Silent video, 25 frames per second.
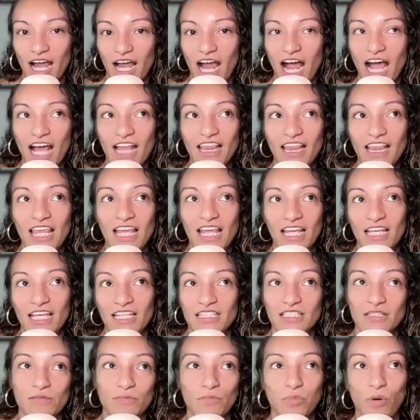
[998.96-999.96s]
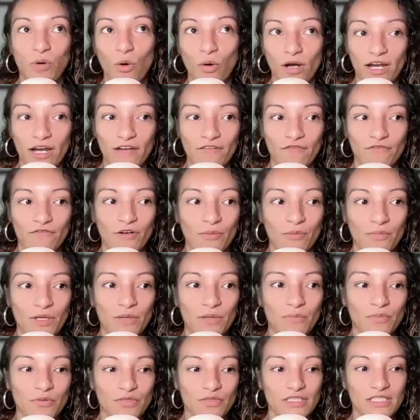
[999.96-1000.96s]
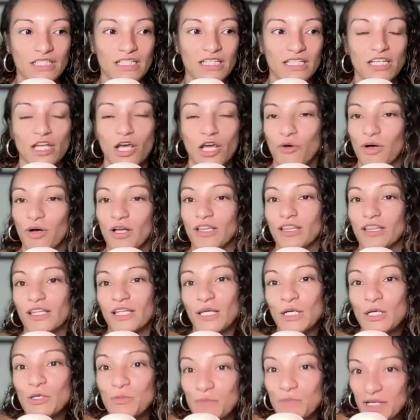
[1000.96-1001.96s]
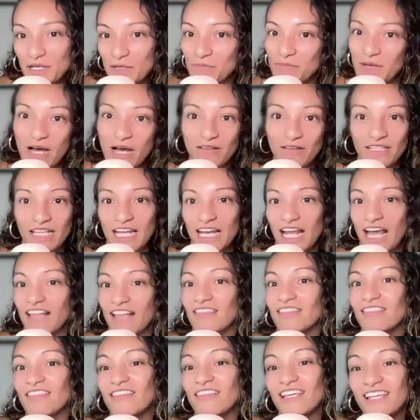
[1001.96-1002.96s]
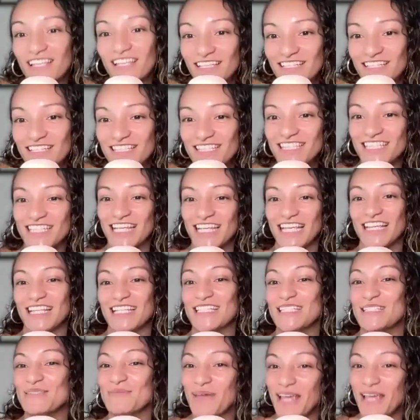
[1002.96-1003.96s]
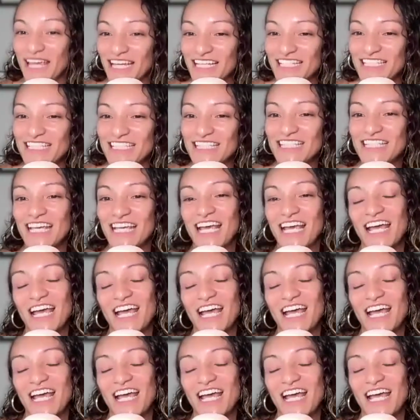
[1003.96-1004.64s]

I think it's important for people to know a little bit about that, at least in the space.